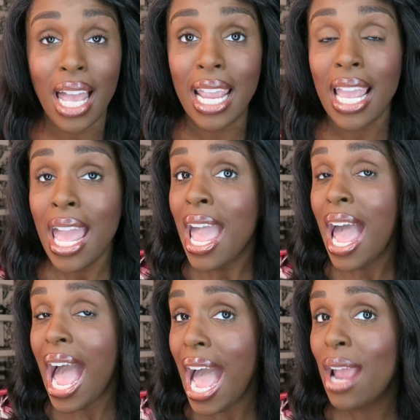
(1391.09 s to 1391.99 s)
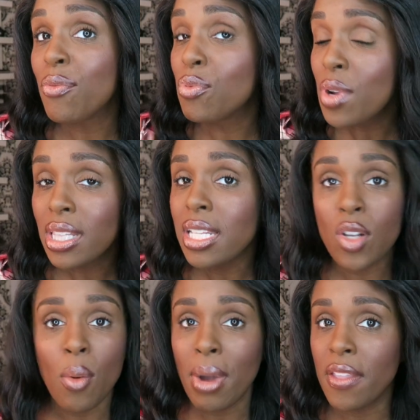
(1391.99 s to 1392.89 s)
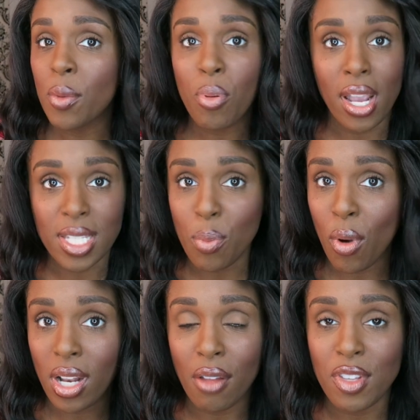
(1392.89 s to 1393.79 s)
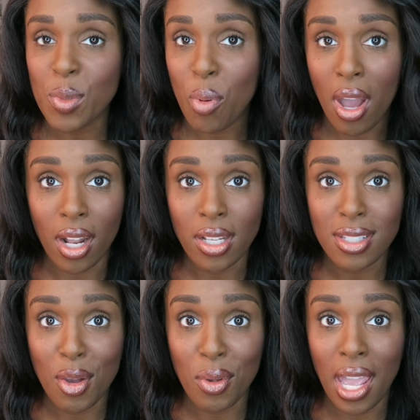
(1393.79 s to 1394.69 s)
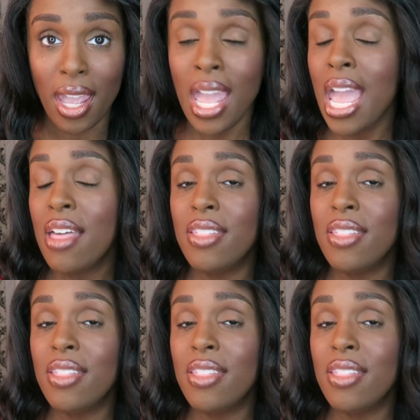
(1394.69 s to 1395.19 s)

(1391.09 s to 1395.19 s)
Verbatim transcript: Like, I really don't mind the price point of these products, okay?